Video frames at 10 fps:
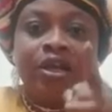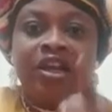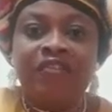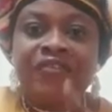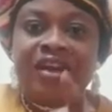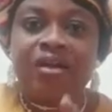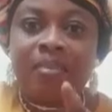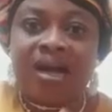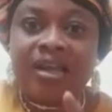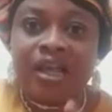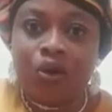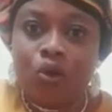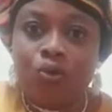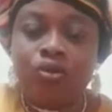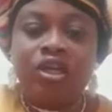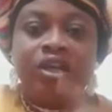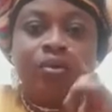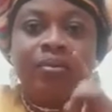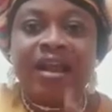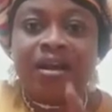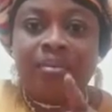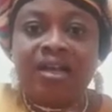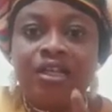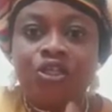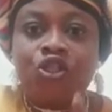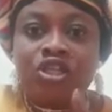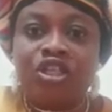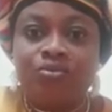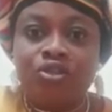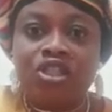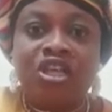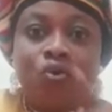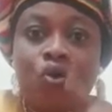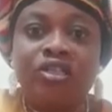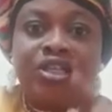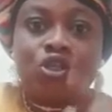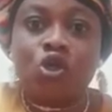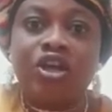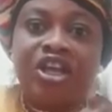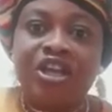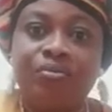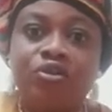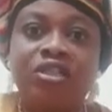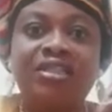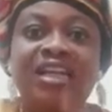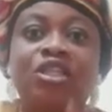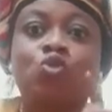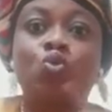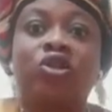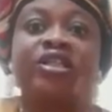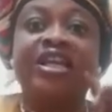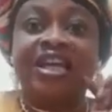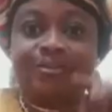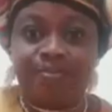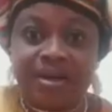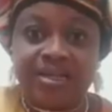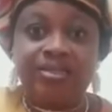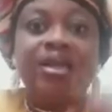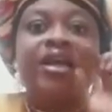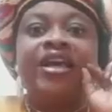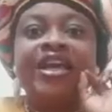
Leave Naira Marley alone. Naira Marley is just a musician. What he saw in the music, that is what he expressed.